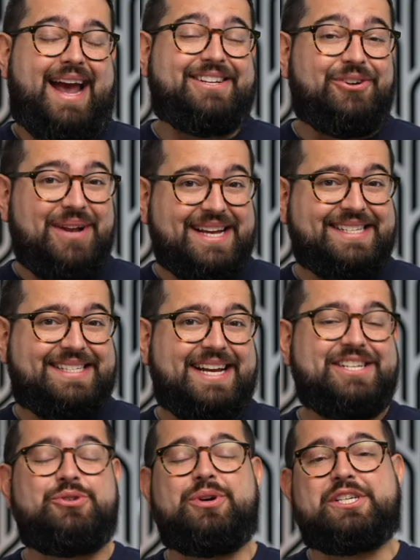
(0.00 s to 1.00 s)
And don't
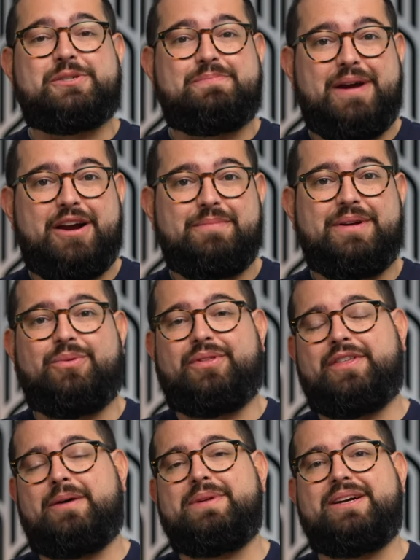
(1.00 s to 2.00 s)
hesitate to experiment
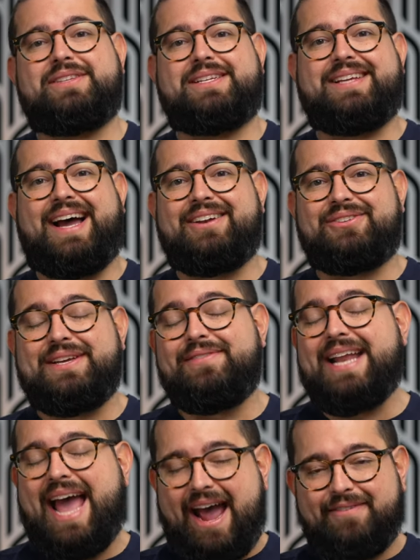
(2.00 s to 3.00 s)
with thumbnails and titles
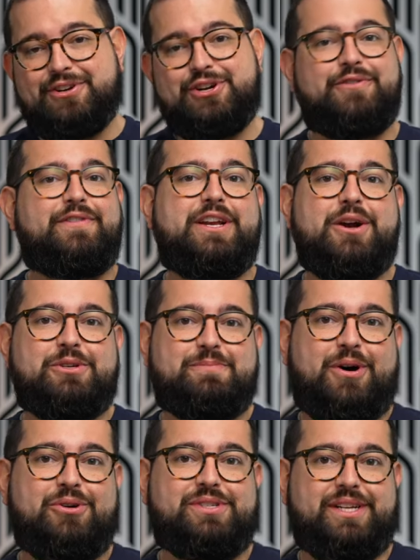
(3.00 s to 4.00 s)
even after your video is
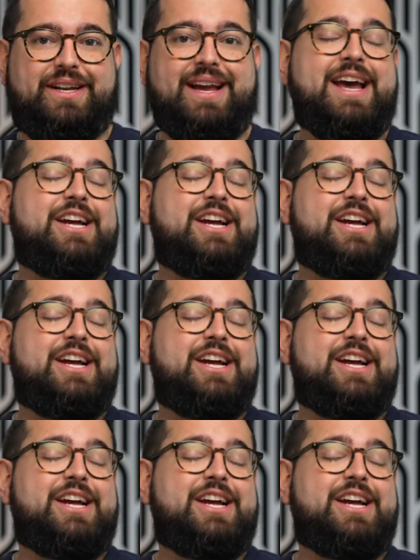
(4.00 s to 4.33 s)
posted.